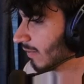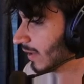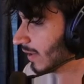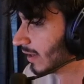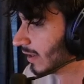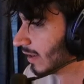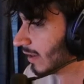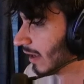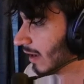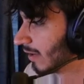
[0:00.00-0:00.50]

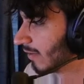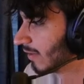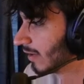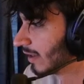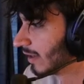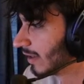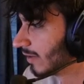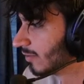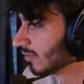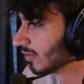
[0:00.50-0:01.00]
think I don't
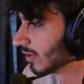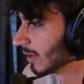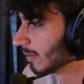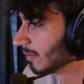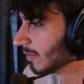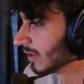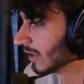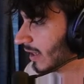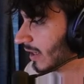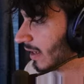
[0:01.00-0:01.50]
think they have
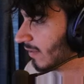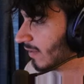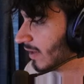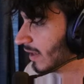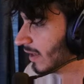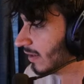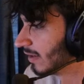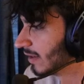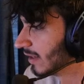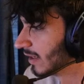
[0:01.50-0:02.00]
dropped yet, have
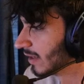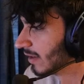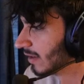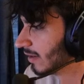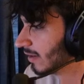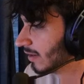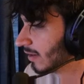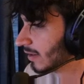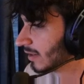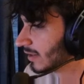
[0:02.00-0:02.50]
they? Like
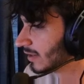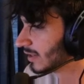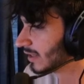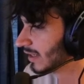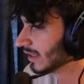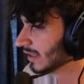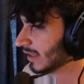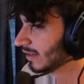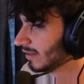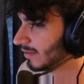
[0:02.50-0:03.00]
on the
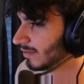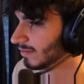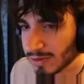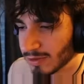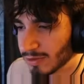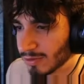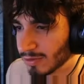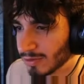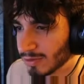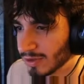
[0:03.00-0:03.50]
site?
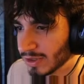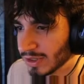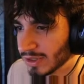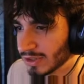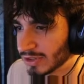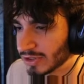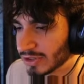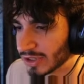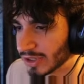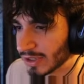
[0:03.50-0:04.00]

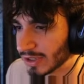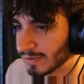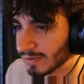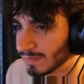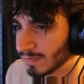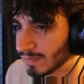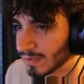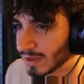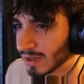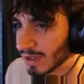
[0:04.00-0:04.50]
Holy shit!
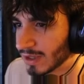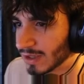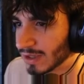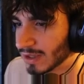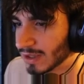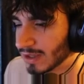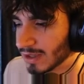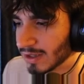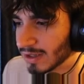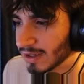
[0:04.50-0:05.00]

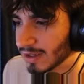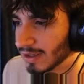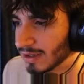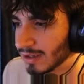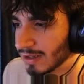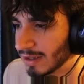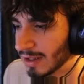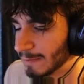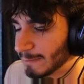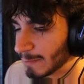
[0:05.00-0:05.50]

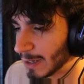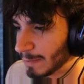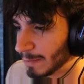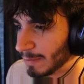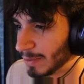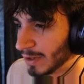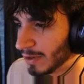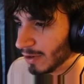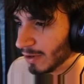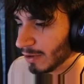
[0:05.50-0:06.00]
They might
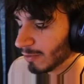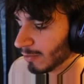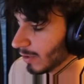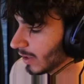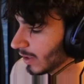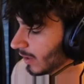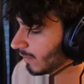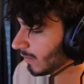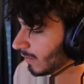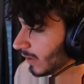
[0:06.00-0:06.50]
be
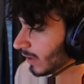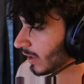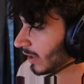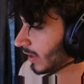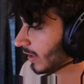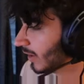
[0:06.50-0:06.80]
already fucking